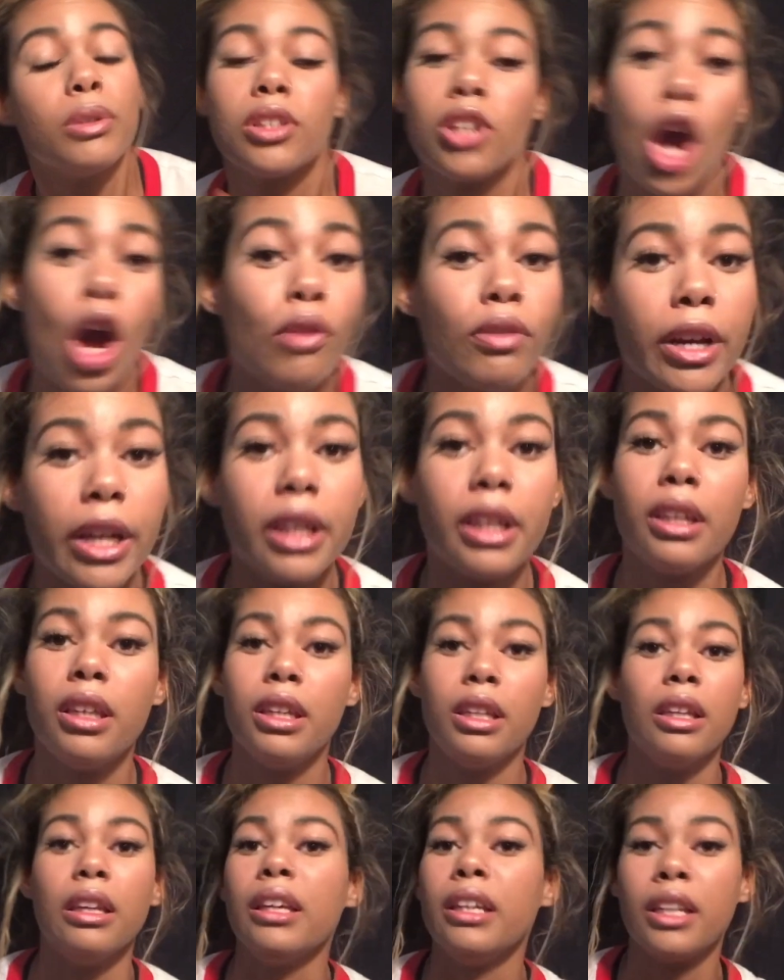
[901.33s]
not ready.
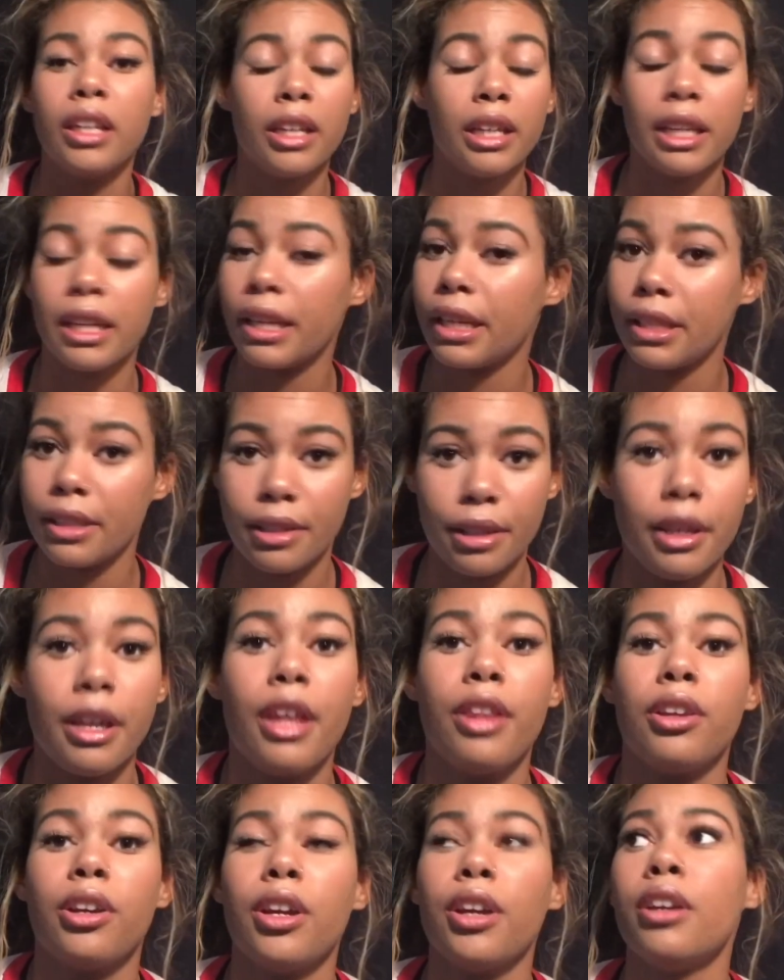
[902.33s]
He needed to get it
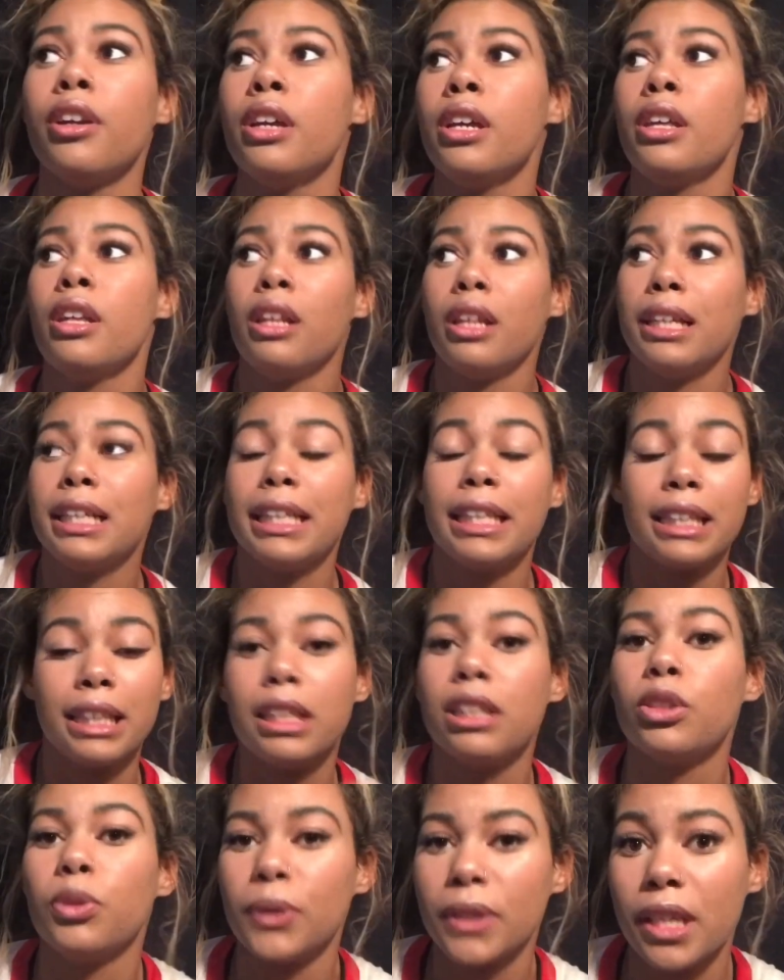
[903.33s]
together, like
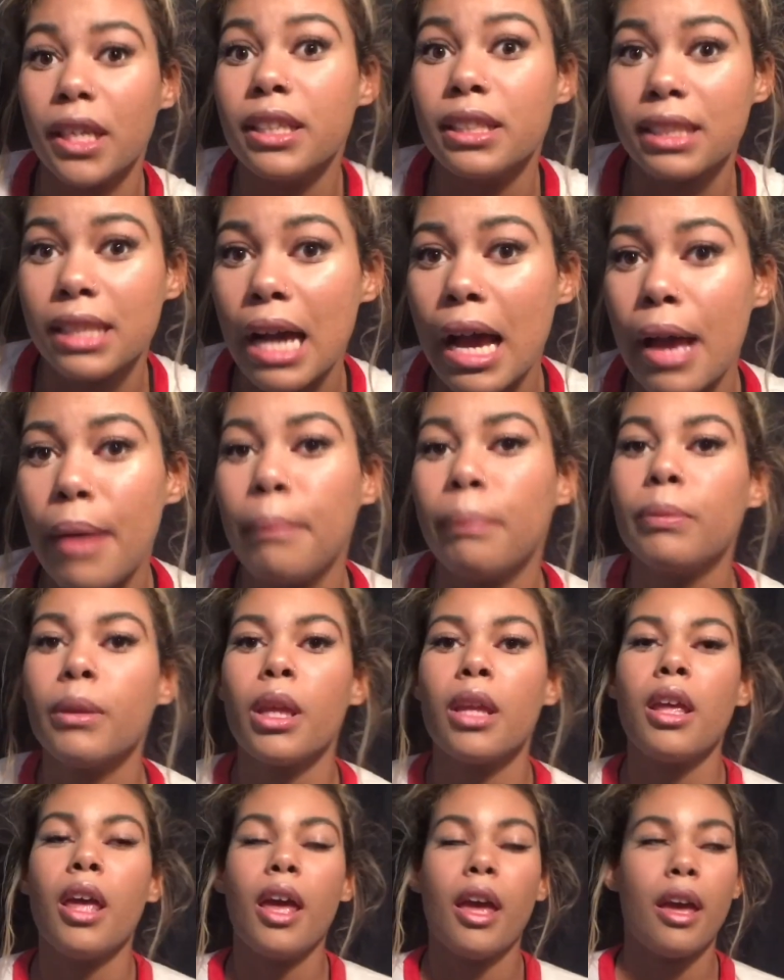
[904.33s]
this was his time.
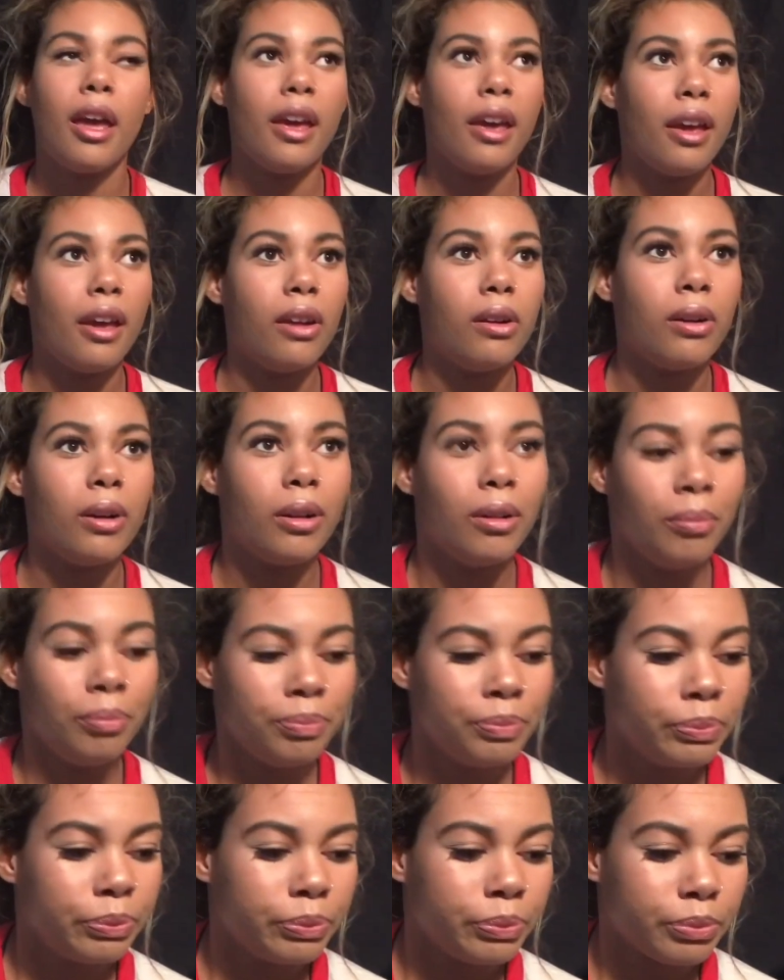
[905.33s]
And
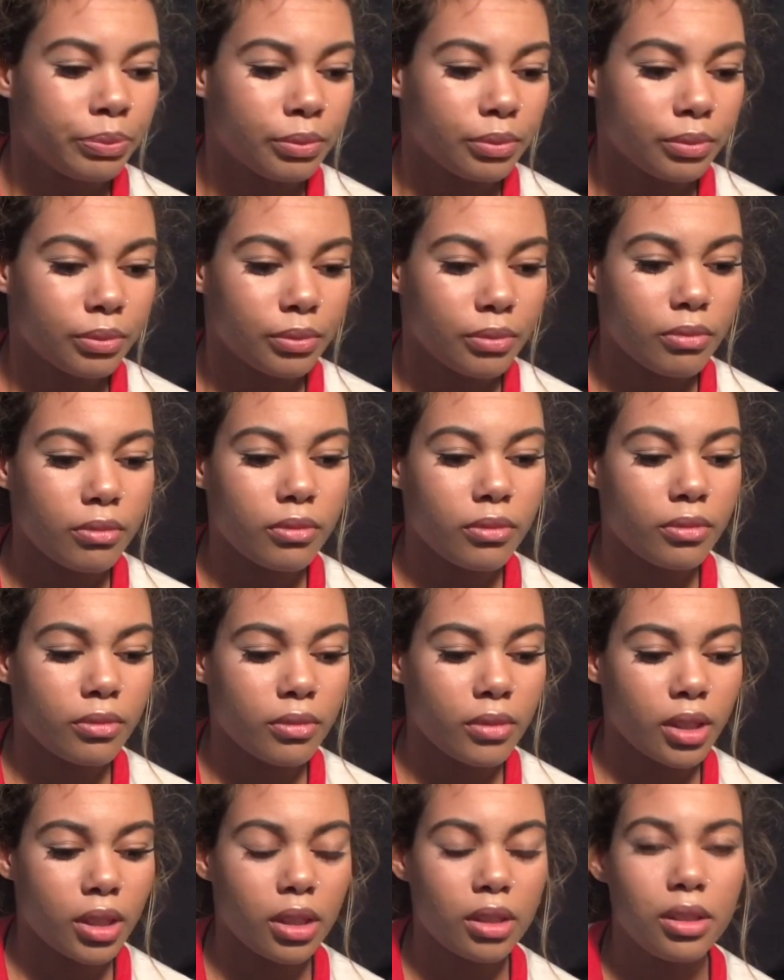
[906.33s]

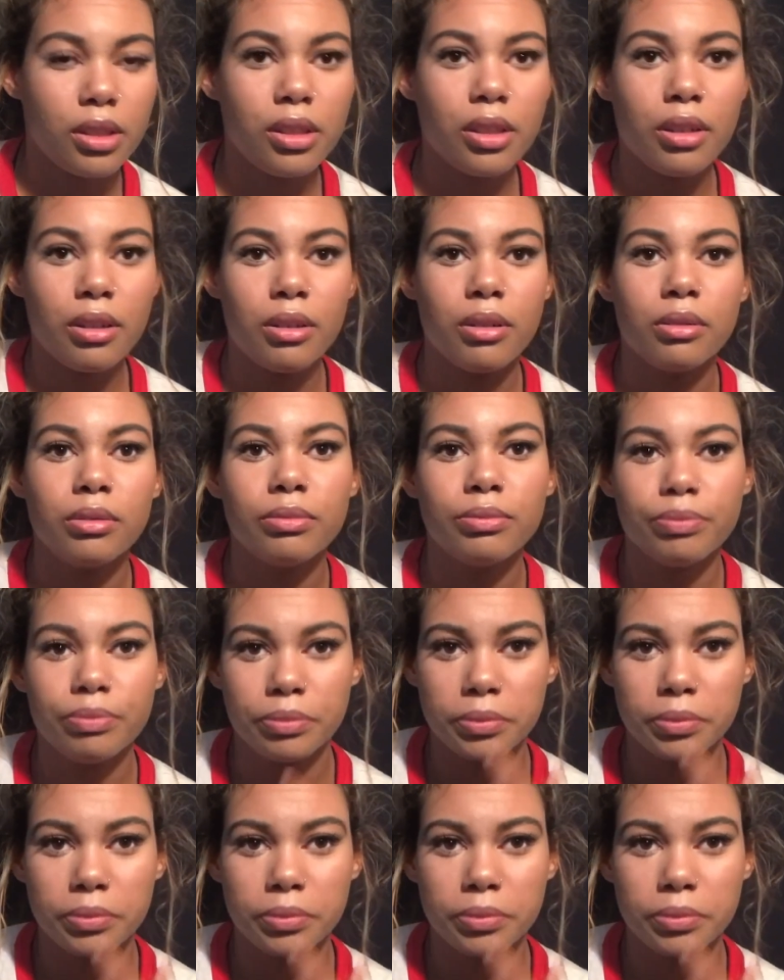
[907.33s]
so